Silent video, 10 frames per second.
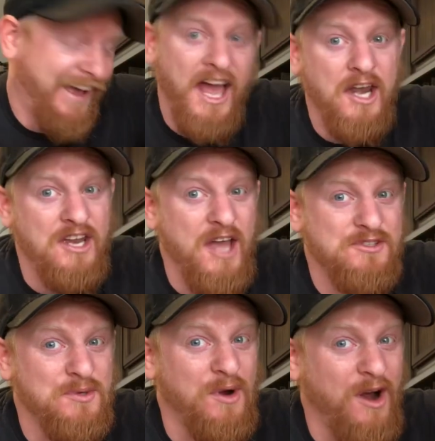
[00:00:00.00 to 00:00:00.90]
Not
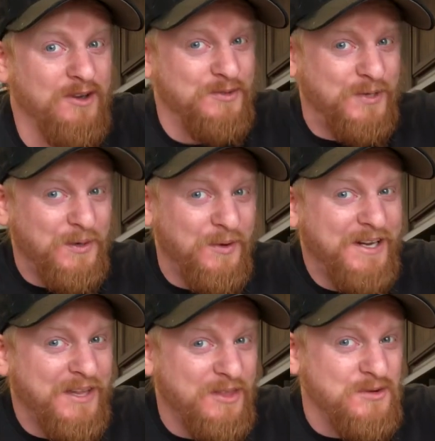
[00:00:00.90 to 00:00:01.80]
too hard because we don't wanna
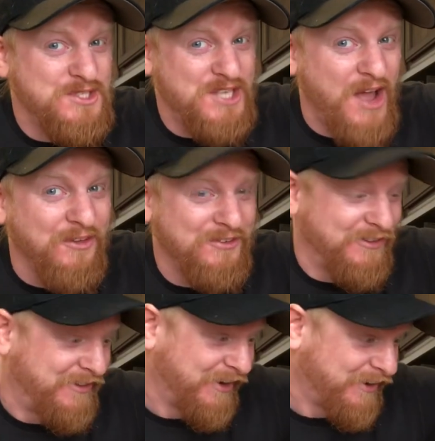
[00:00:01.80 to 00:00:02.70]
get those shells
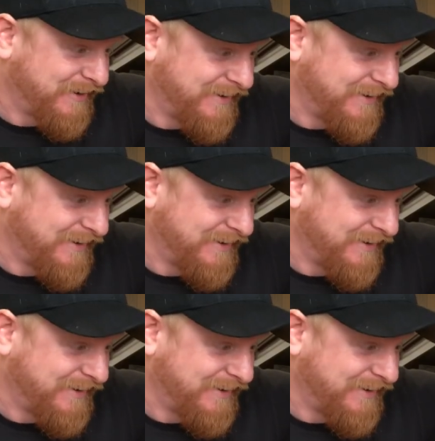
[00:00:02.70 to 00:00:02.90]
in there.